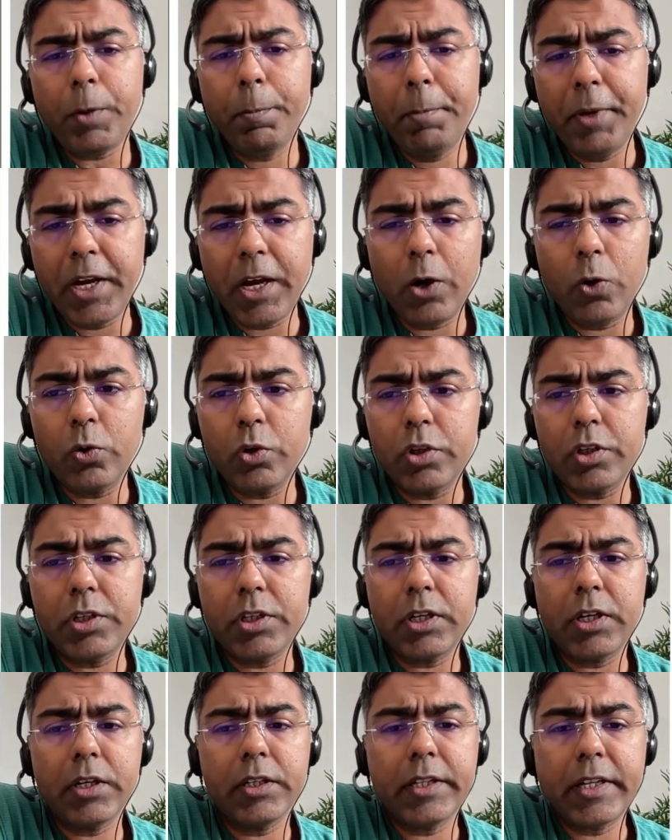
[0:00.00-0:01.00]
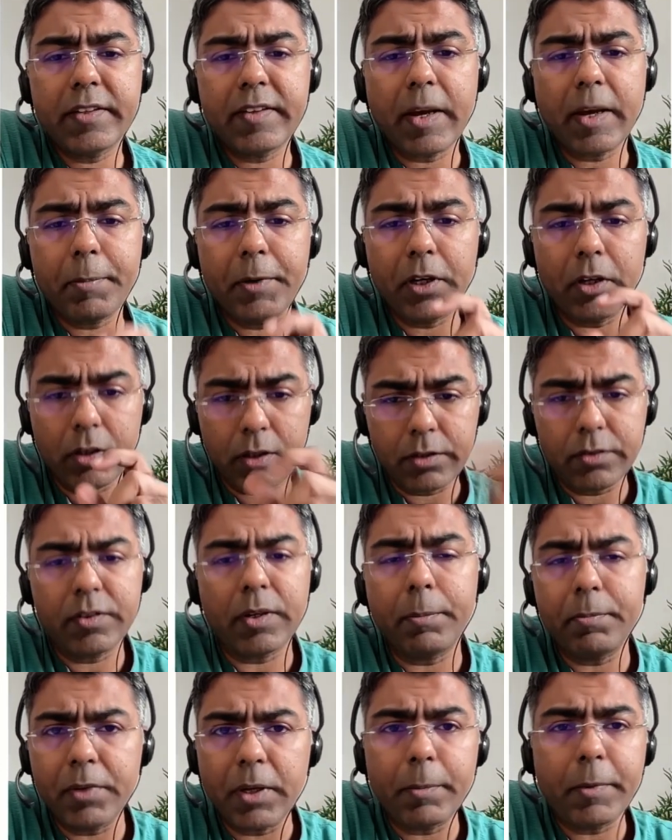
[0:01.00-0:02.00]
payout that's happening, and
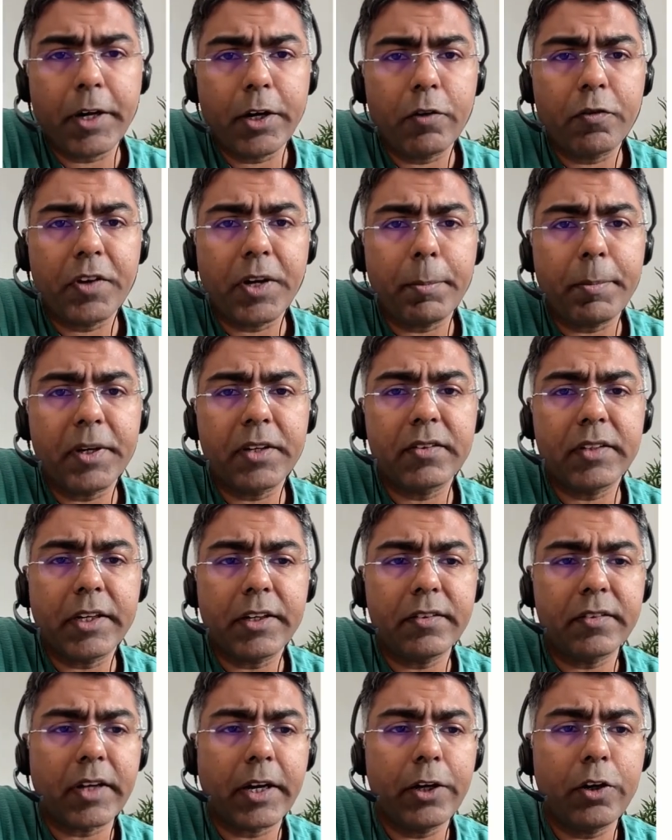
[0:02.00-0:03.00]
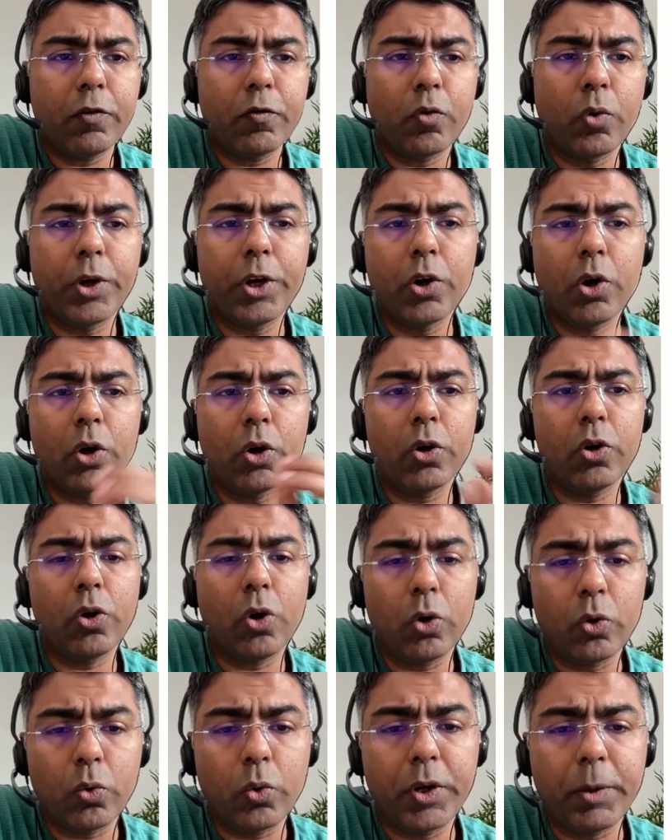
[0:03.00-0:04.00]
some kind of capex that is kind of going on an
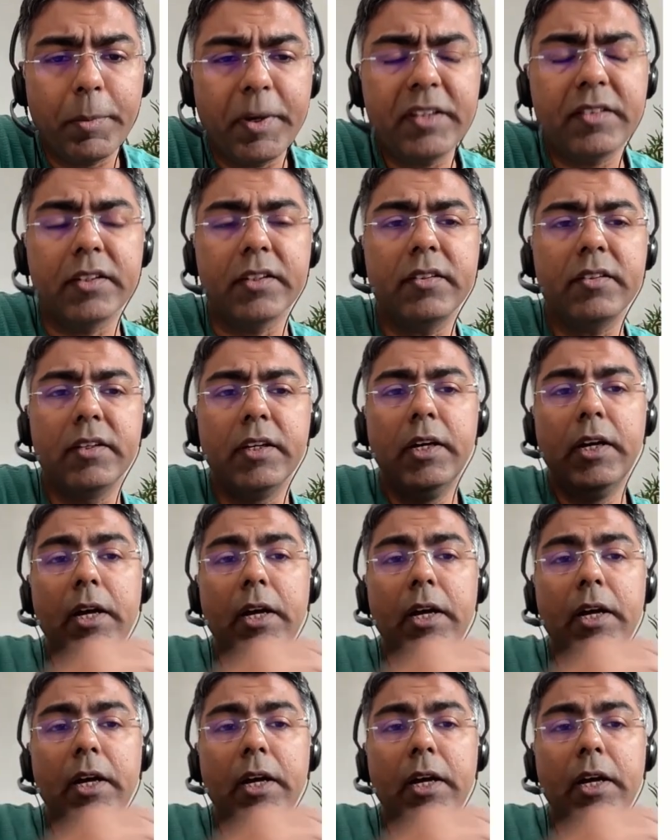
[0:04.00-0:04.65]
ongoing basis.